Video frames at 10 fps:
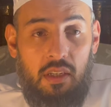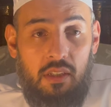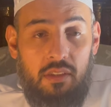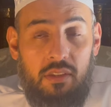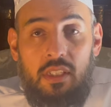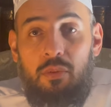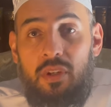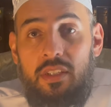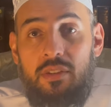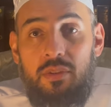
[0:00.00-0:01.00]

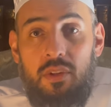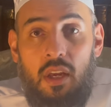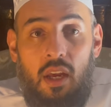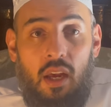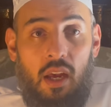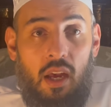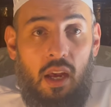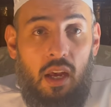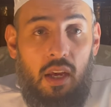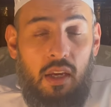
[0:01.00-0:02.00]
series,
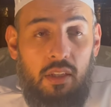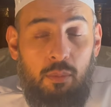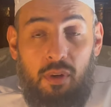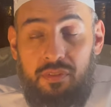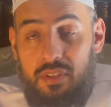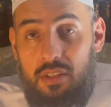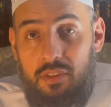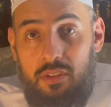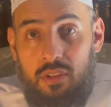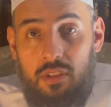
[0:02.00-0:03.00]
a number of
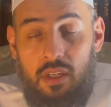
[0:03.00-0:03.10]
series